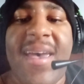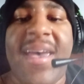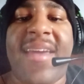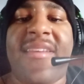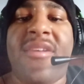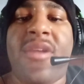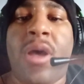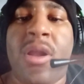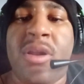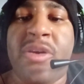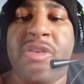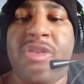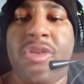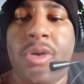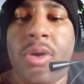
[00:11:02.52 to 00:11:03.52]

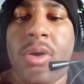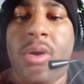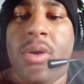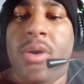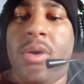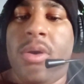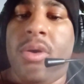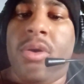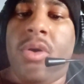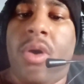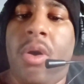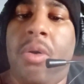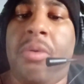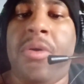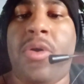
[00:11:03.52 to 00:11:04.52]
acknowledge
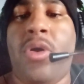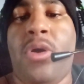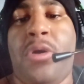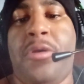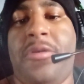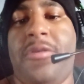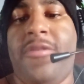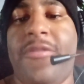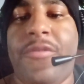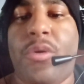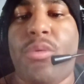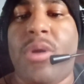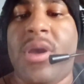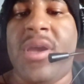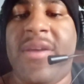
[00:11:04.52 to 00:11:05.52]
Owen Hart for
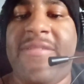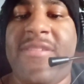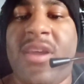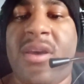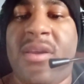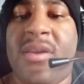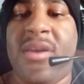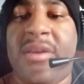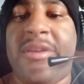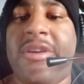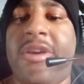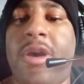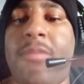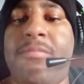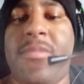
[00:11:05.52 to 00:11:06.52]
what he's done in the
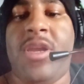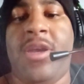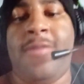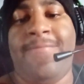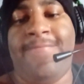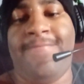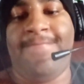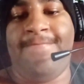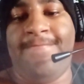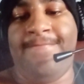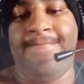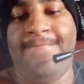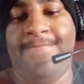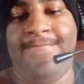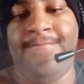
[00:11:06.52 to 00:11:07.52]
company
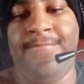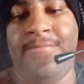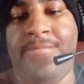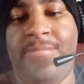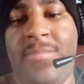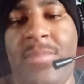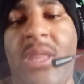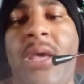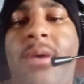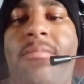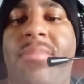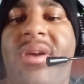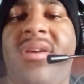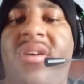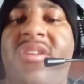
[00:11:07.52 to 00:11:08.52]

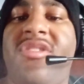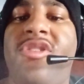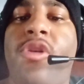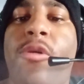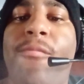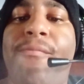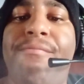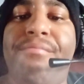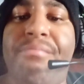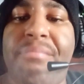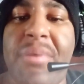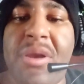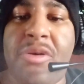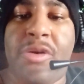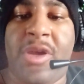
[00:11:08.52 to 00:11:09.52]
because your
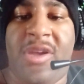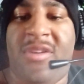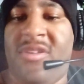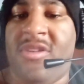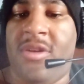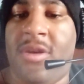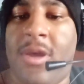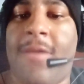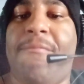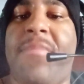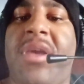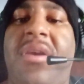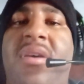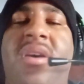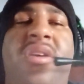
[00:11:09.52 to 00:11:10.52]
bitterness,
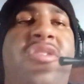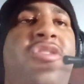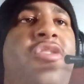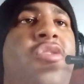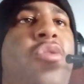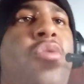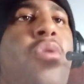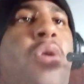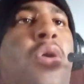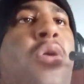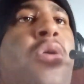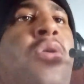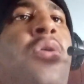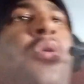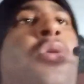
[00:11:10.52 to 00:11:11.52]
because you
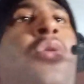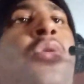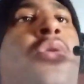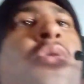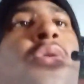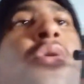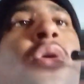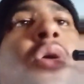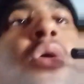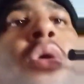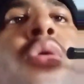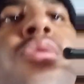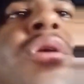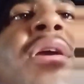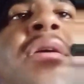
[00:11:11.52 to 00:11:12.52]
are
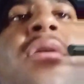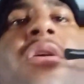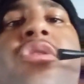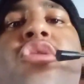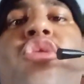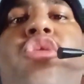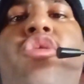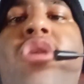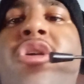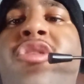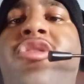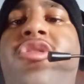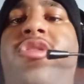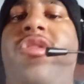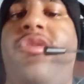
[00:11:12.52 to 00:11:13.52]
holding a
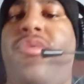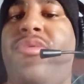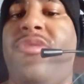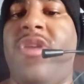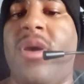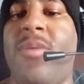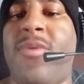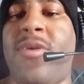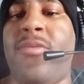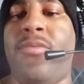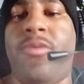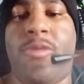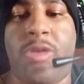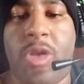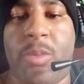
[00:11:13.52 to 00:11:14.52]
grudge to
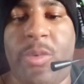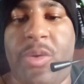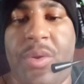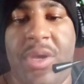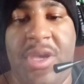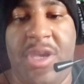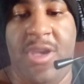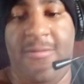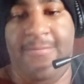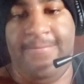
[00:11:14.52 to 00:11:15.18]
WWE.